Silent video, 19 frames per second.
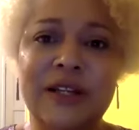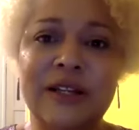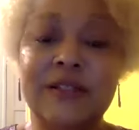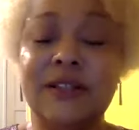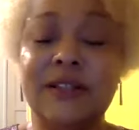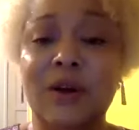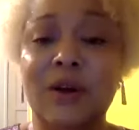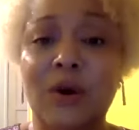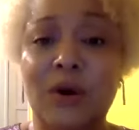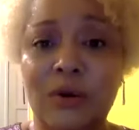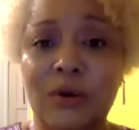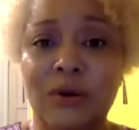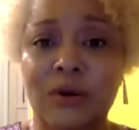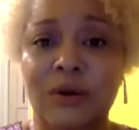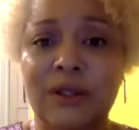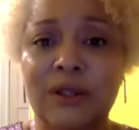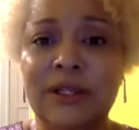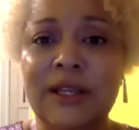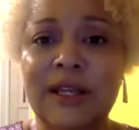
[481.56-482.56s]
as a
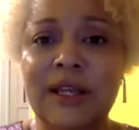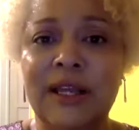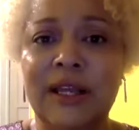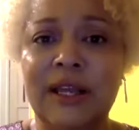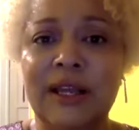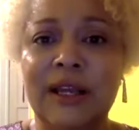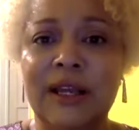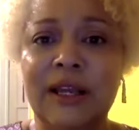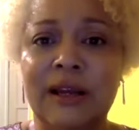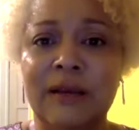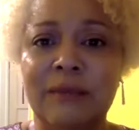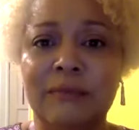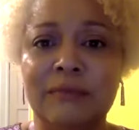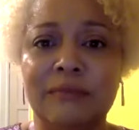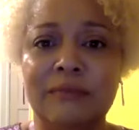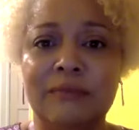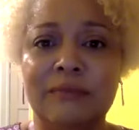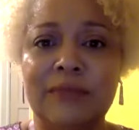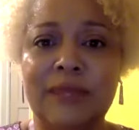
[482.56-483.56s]
whole,
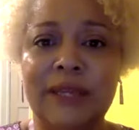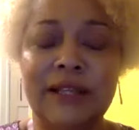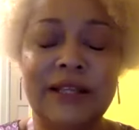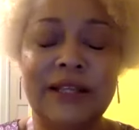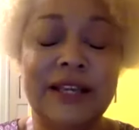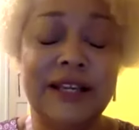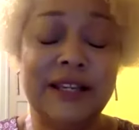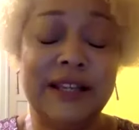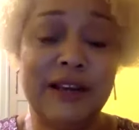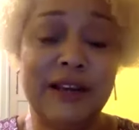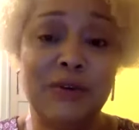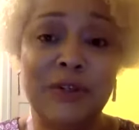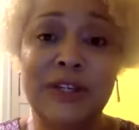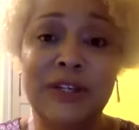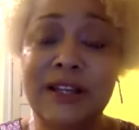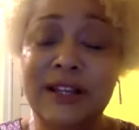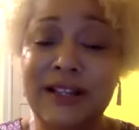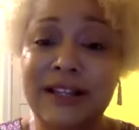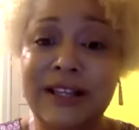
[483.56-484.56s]
LA
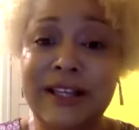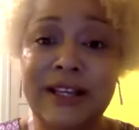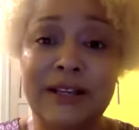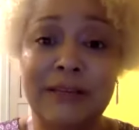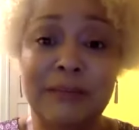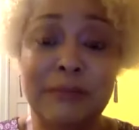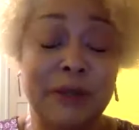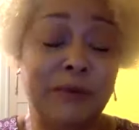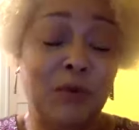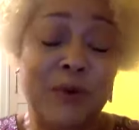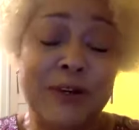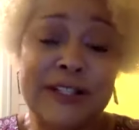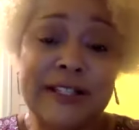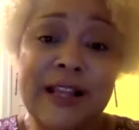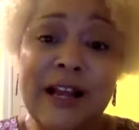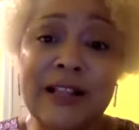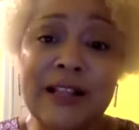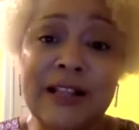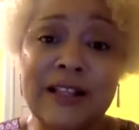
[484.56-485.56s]
County, LA, maybe West
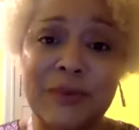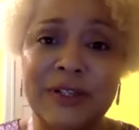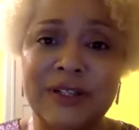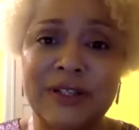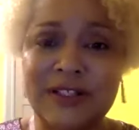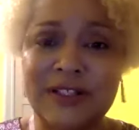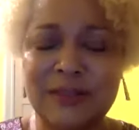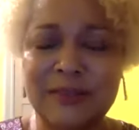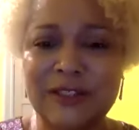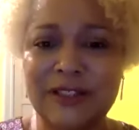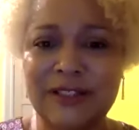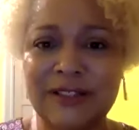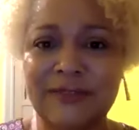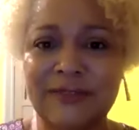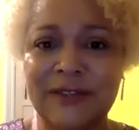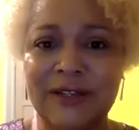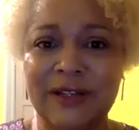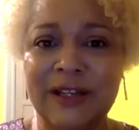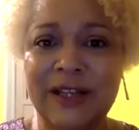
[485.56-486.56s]
Hollywood in
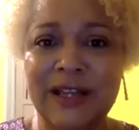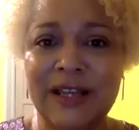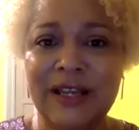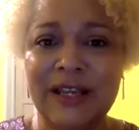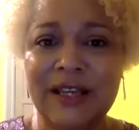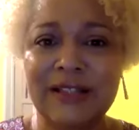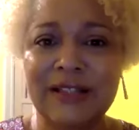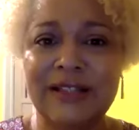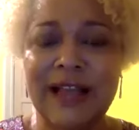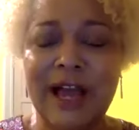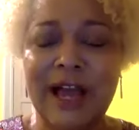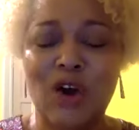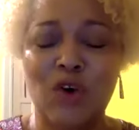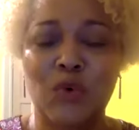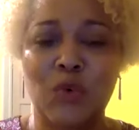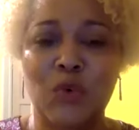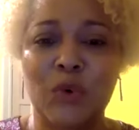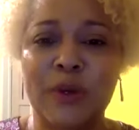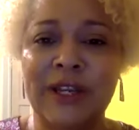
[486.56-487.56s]
specific, as how
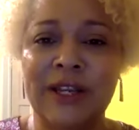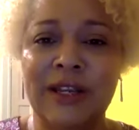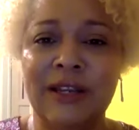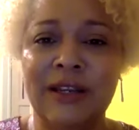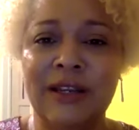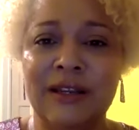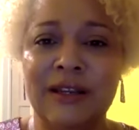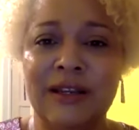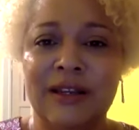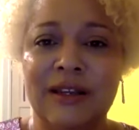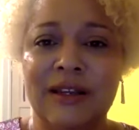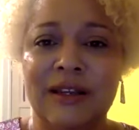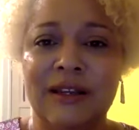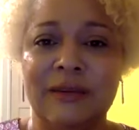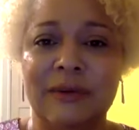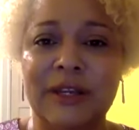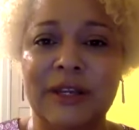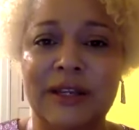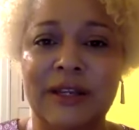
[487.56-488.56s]
we
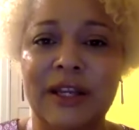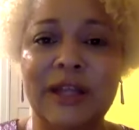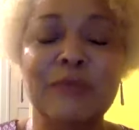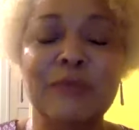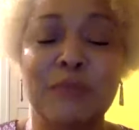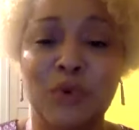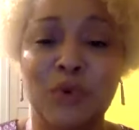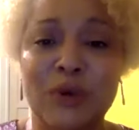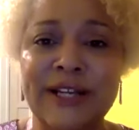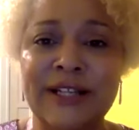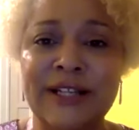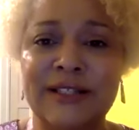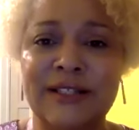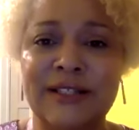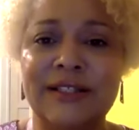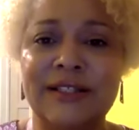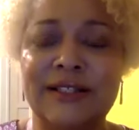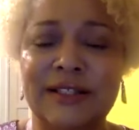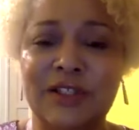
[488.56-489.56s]
can embrace
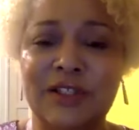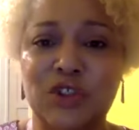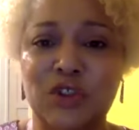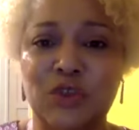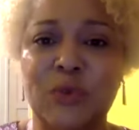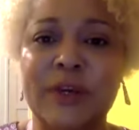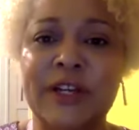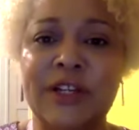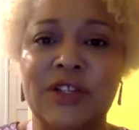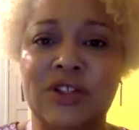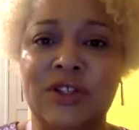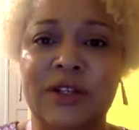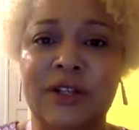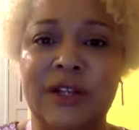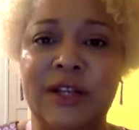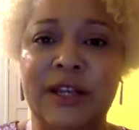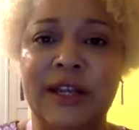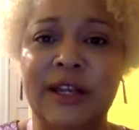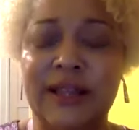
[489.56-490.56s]
this
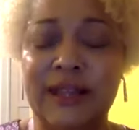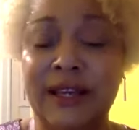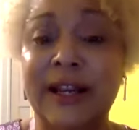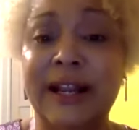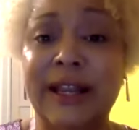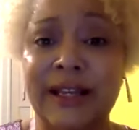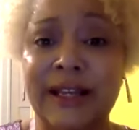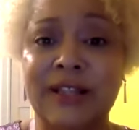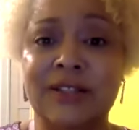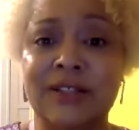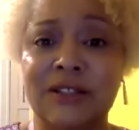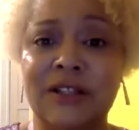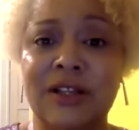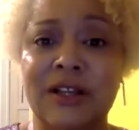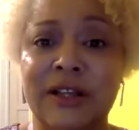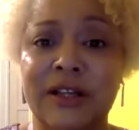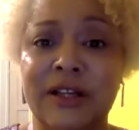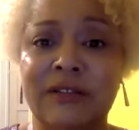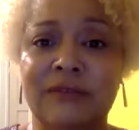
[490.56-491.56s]
situation and get a handle
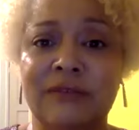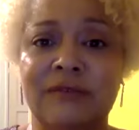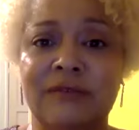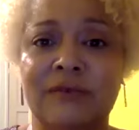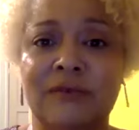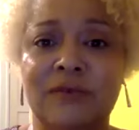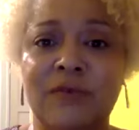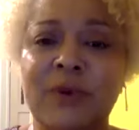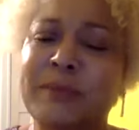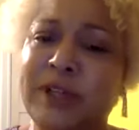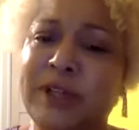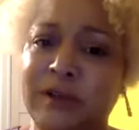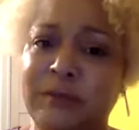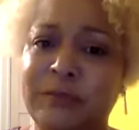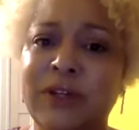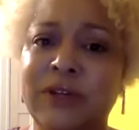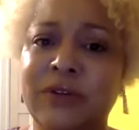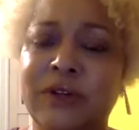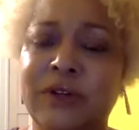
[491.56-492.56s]
on it from a
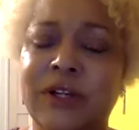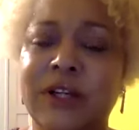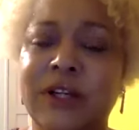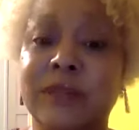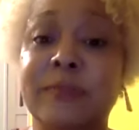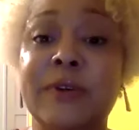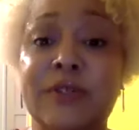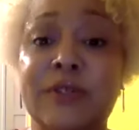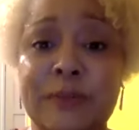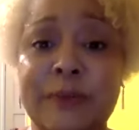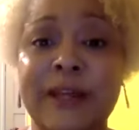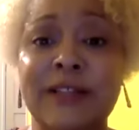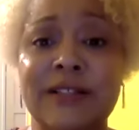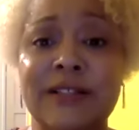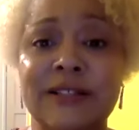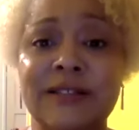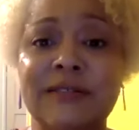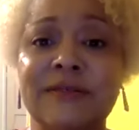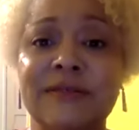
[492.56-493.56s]
community
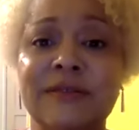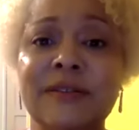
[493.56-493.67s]
perspective?